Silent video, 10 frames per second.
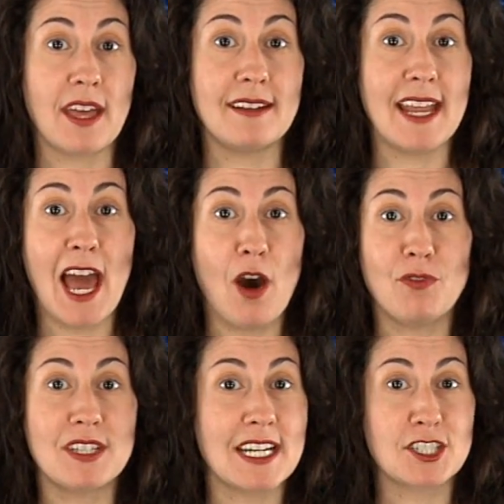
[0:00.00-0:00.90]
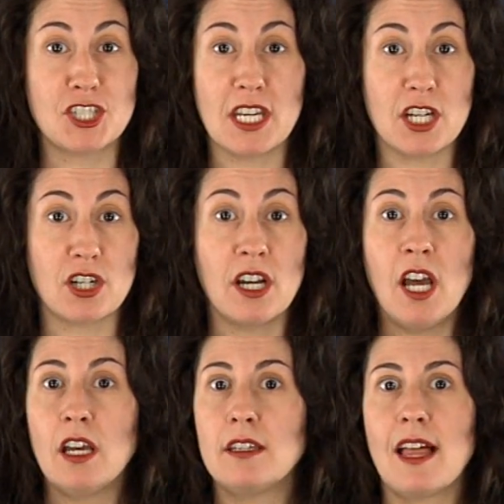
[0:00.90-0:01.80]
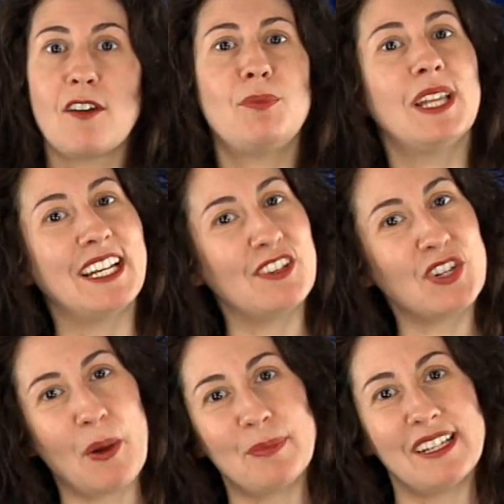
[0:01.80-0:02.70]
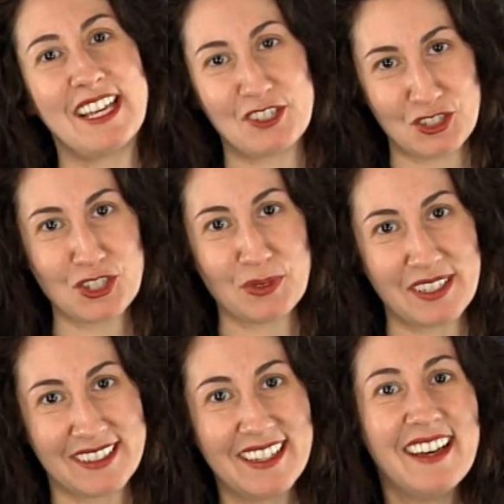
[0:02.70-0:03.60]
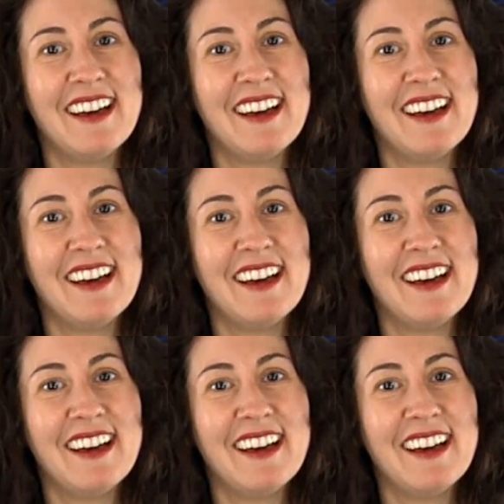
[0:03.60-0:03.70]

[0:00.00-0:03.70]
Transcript: And now, for the next year, you'll have plenty of company as you do it.